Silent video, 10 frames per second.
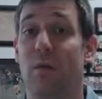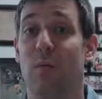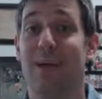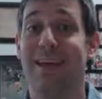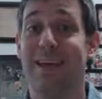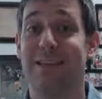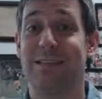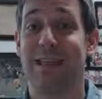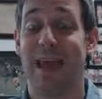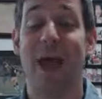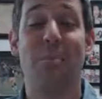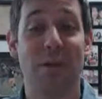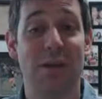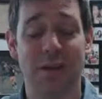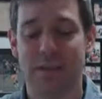what has
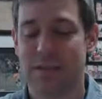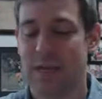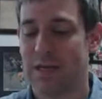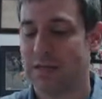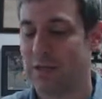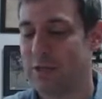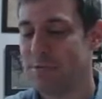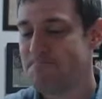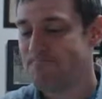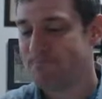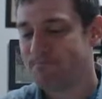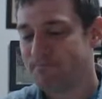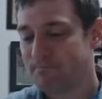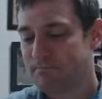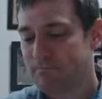happened in this last year.
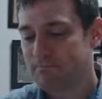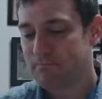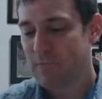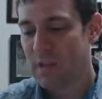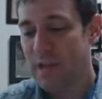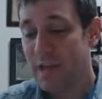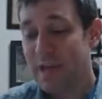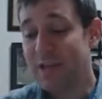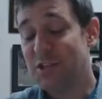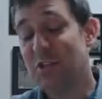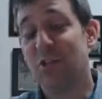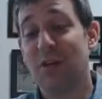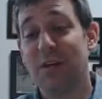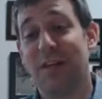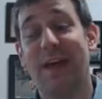As you
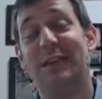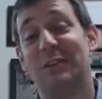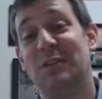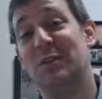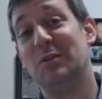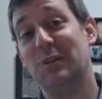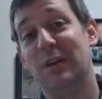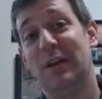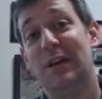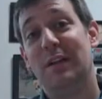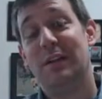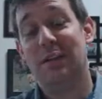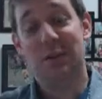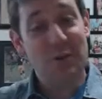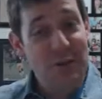look then to the
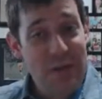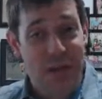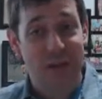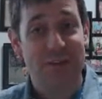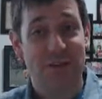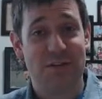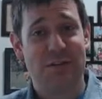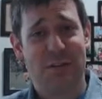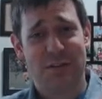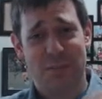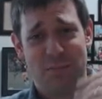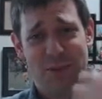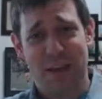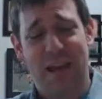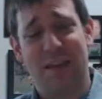new year, as you start to
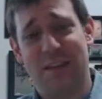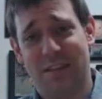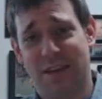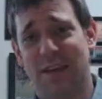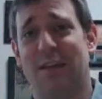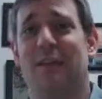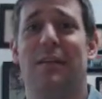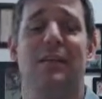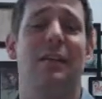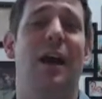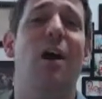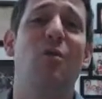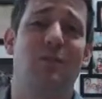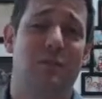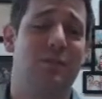plan and think
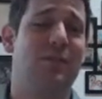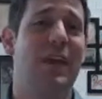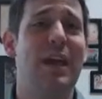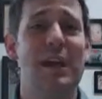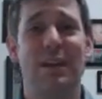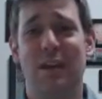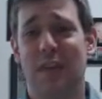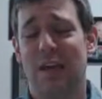out, okay,